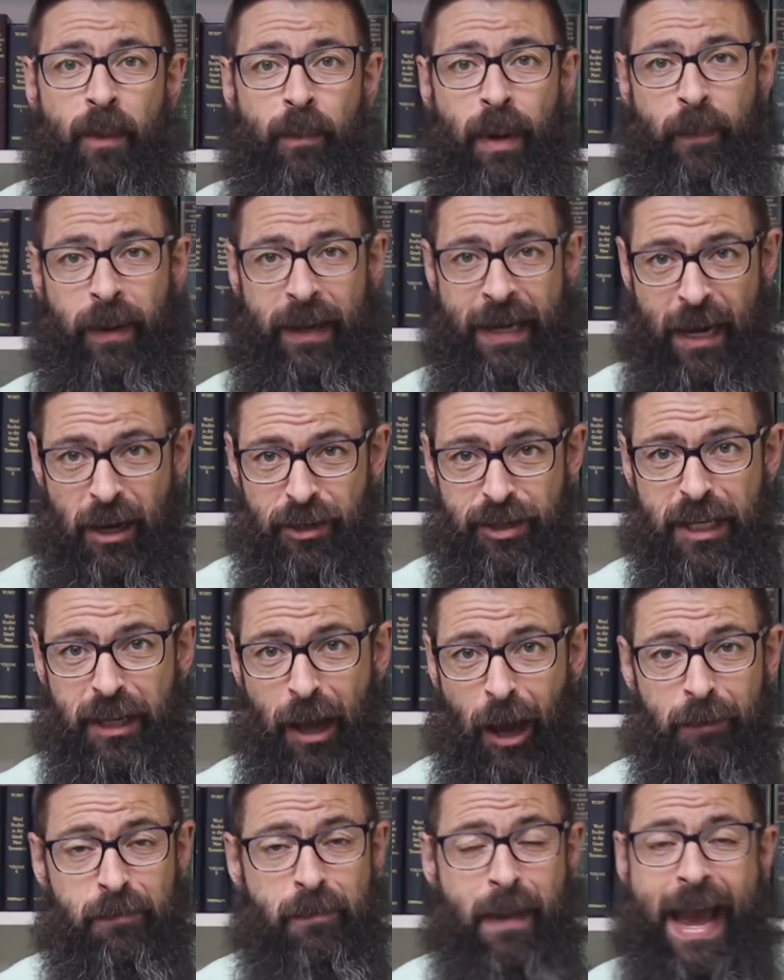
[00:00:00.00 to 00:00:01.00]
But here's a
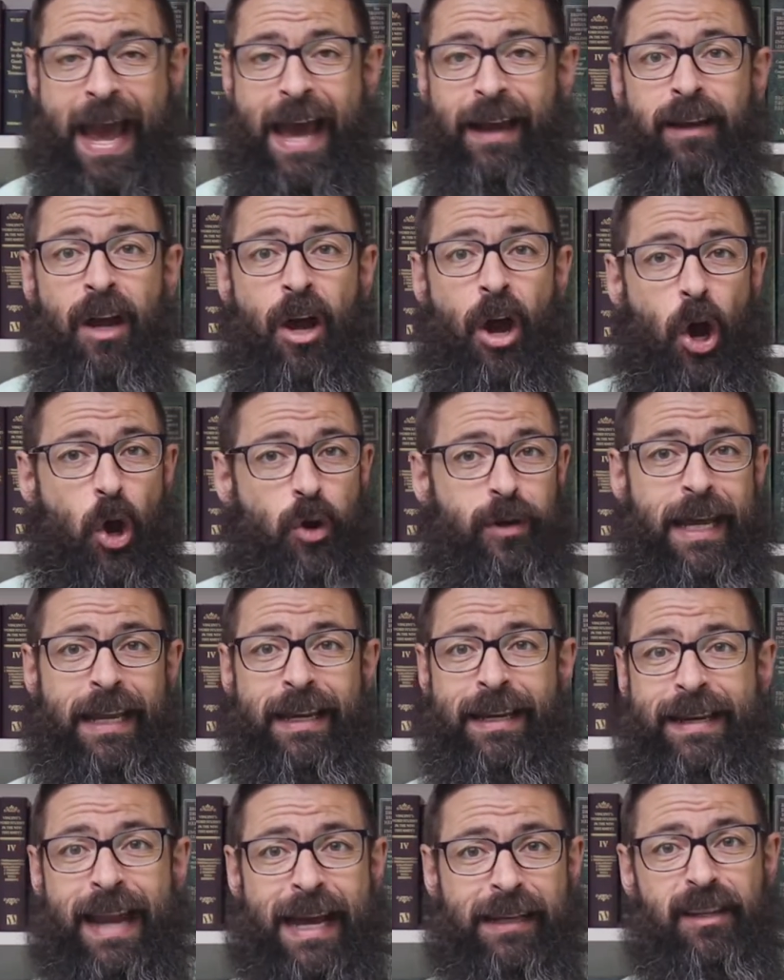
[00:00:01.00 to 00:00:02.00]
young man who
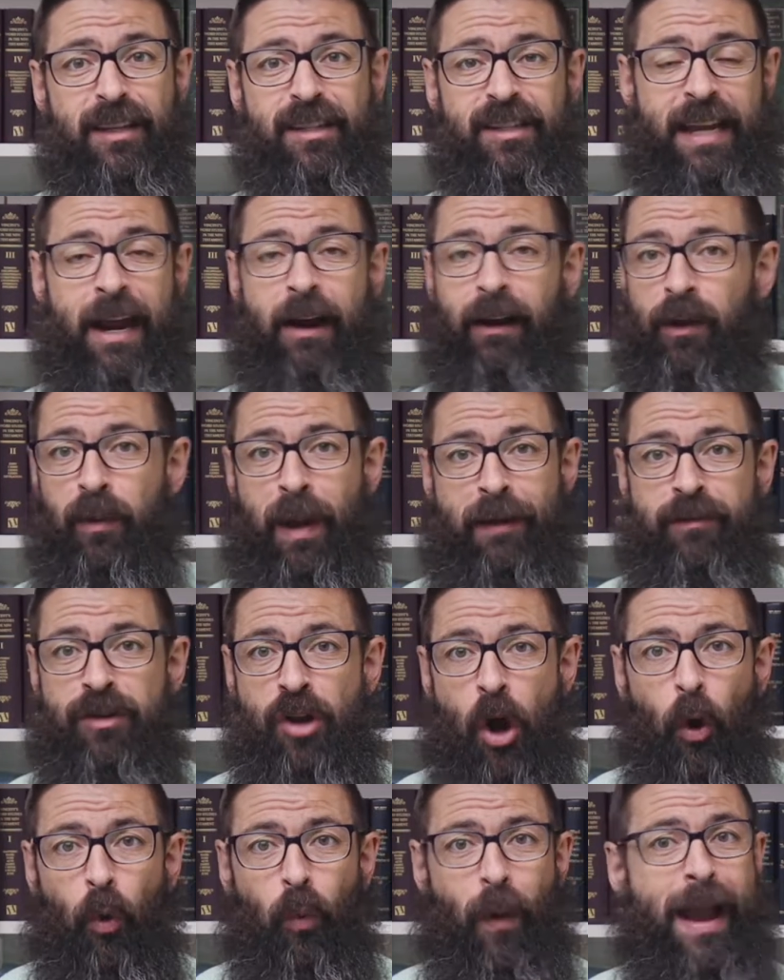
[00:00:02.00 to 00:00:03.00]
didn't necessarily, we have
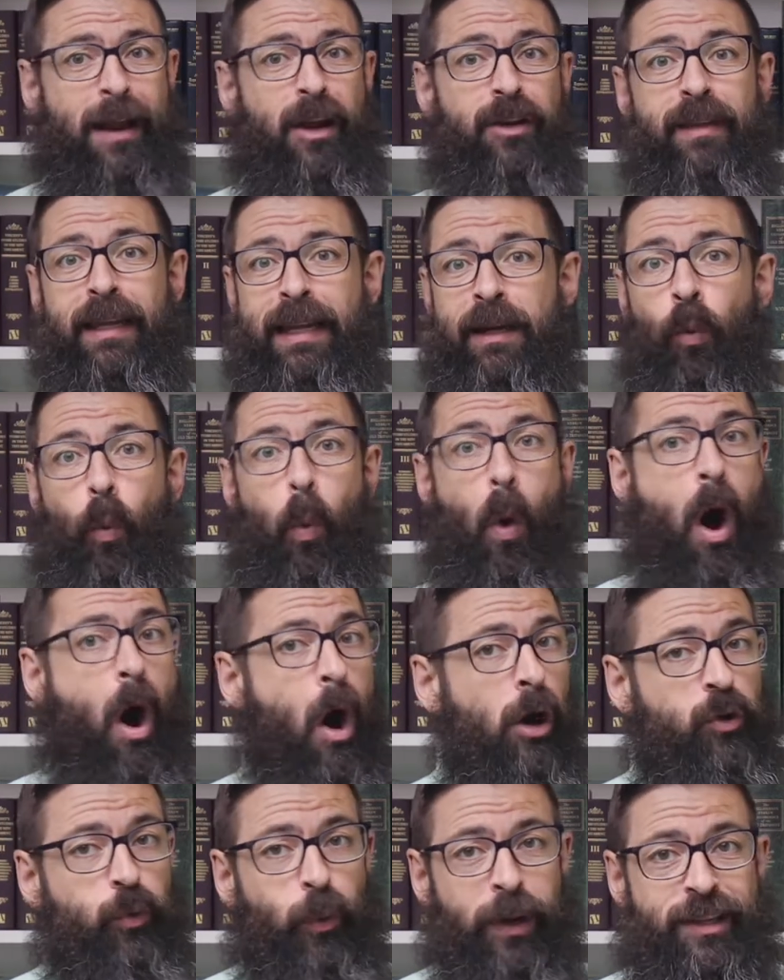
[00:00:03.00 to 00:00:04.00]
no record that he
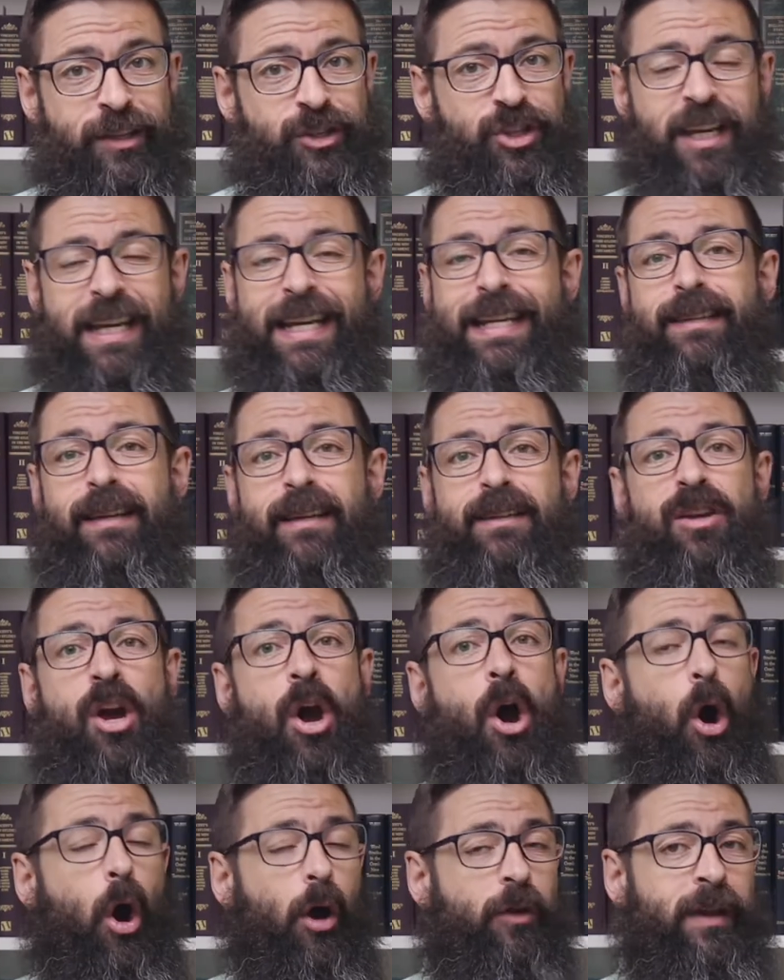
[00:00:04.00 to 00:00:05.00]
walked with Jesus
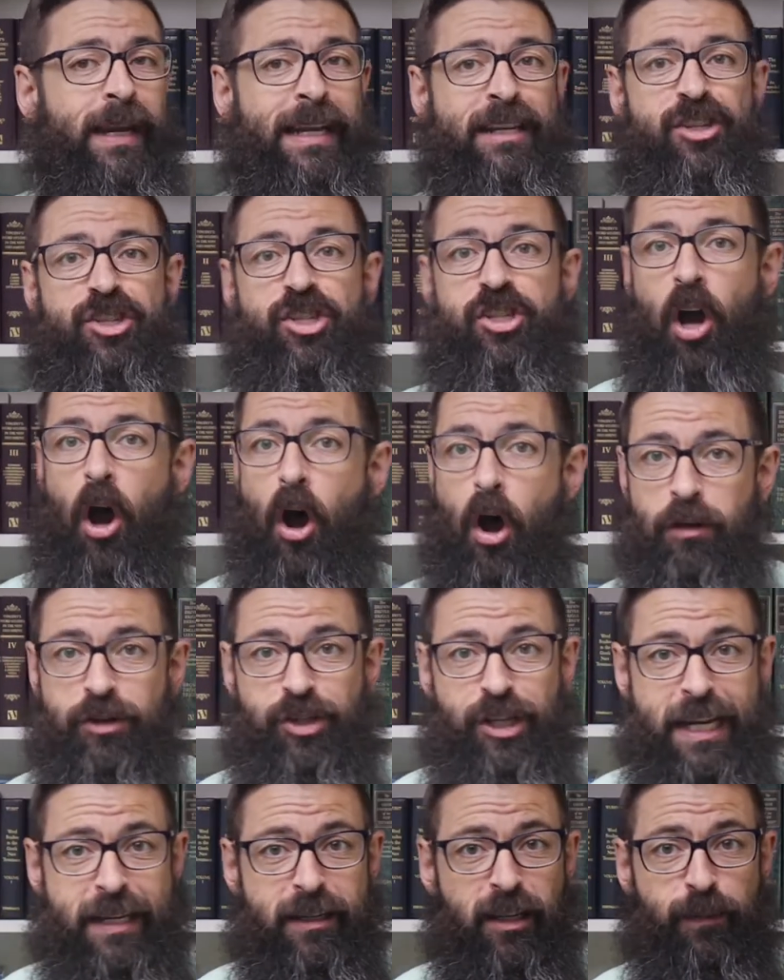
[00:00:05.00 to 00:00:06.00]
or that he saw
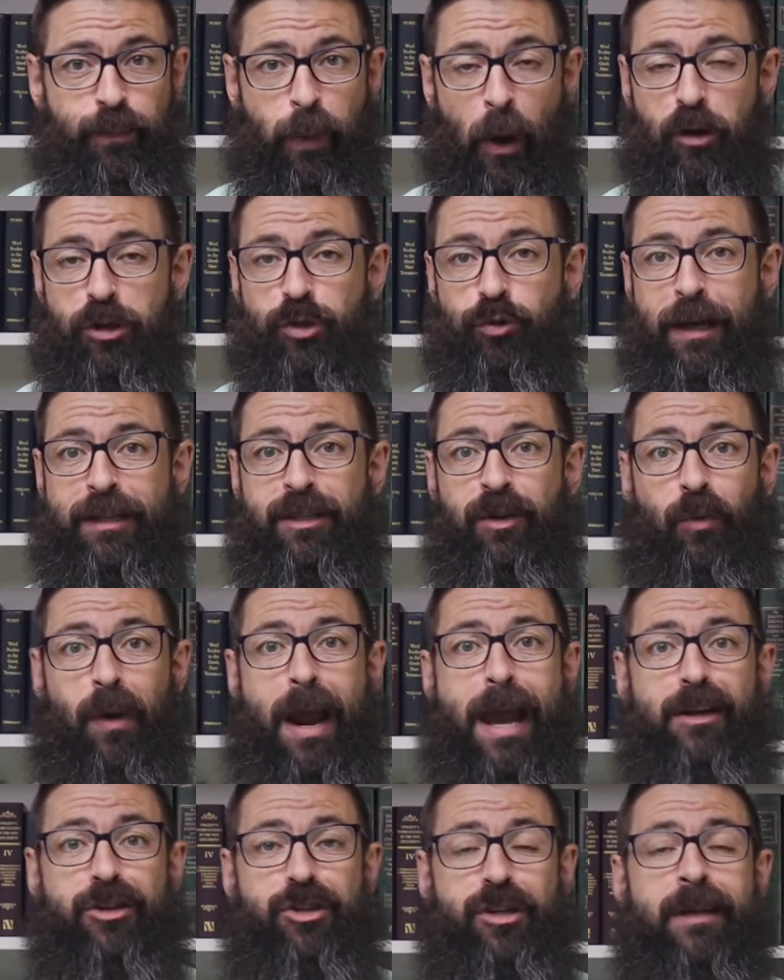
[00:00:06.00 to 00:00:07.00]
Jesus
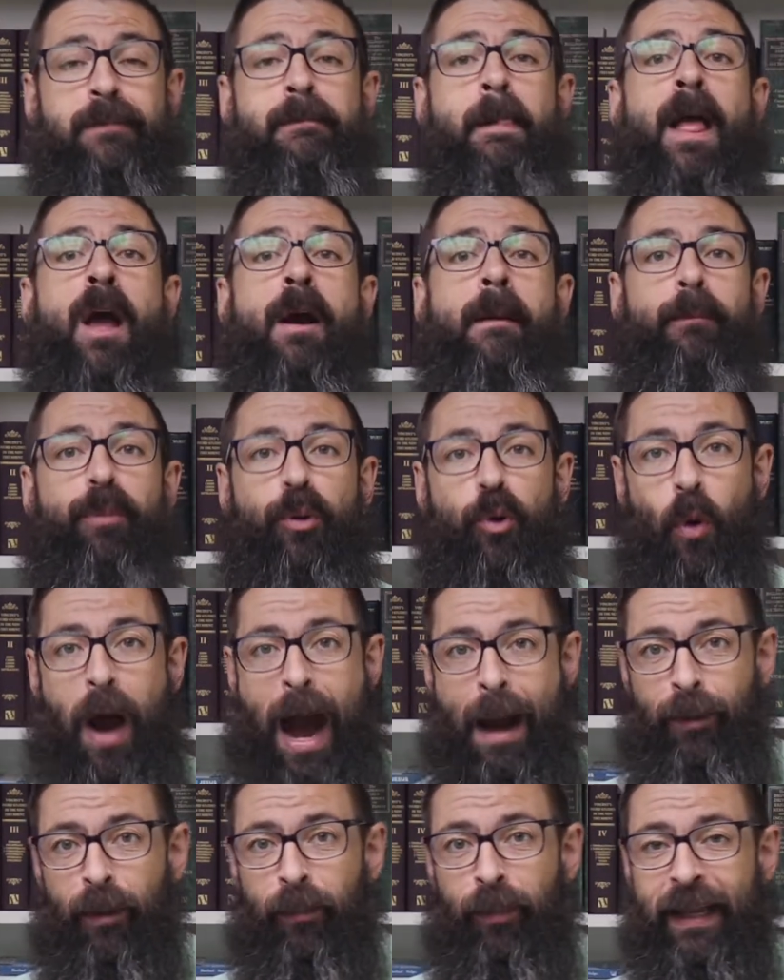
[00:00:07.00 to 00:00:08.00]
post-resurrection,
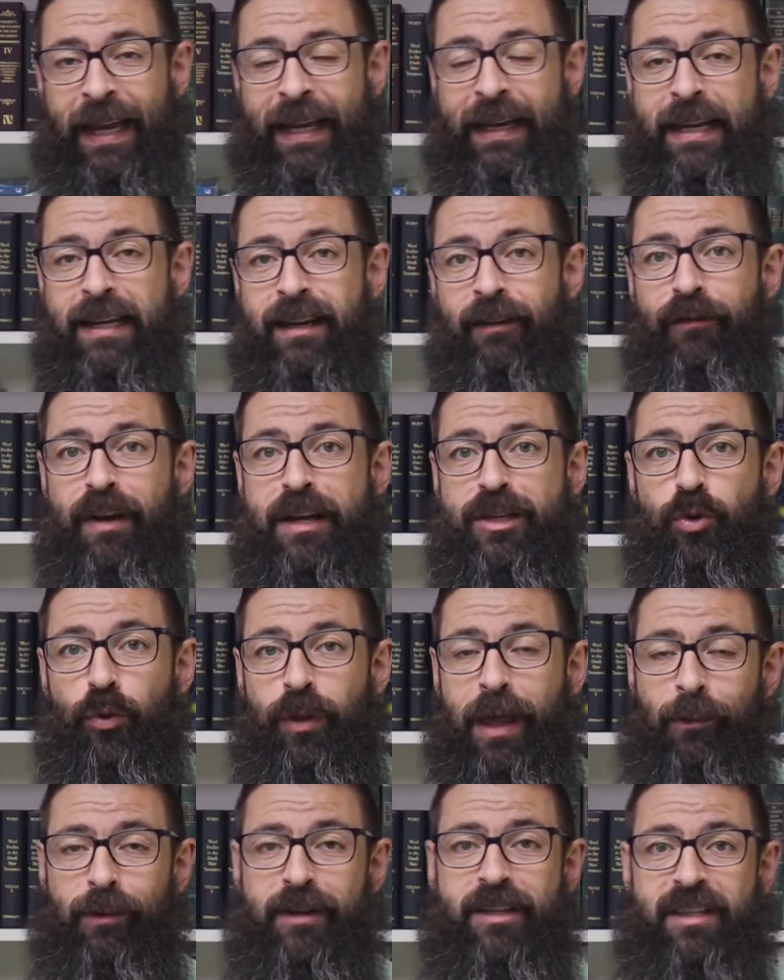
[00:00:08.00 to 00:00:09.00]
probably an
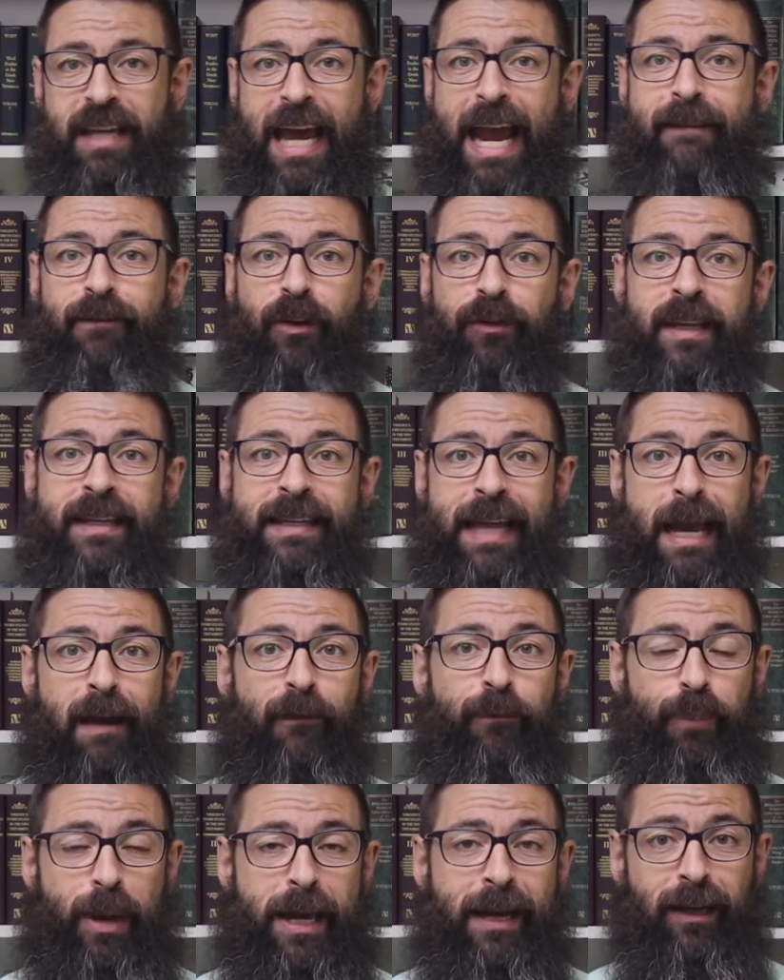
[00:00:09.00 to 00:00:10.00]
individual that was saved on the day
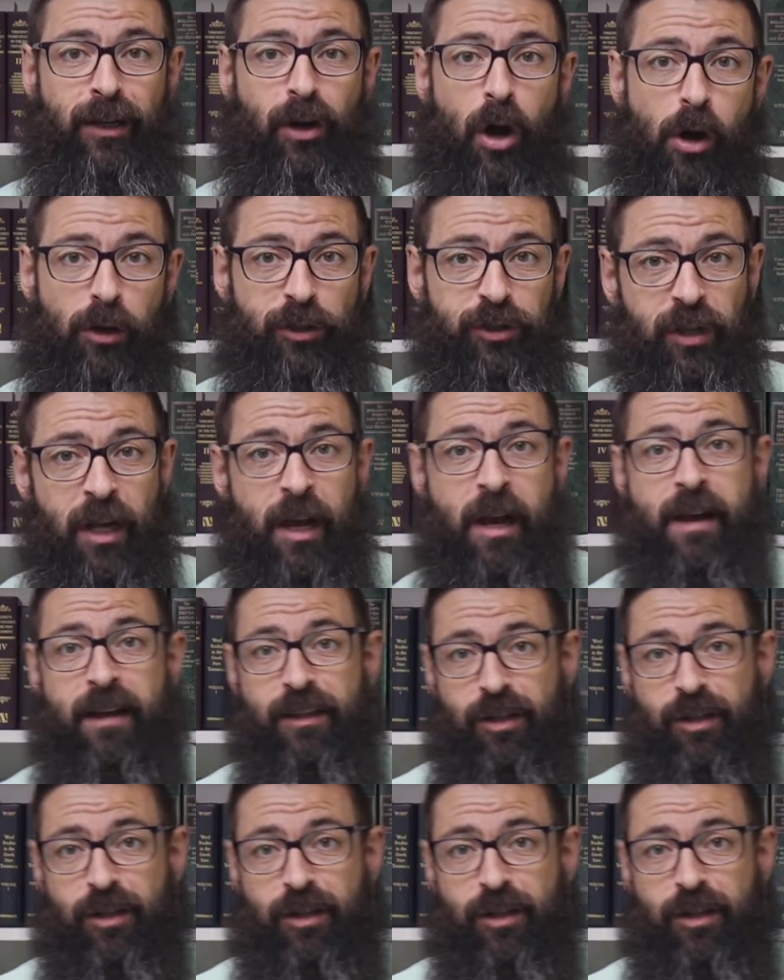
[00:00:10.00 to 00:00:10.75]
of Pentecost.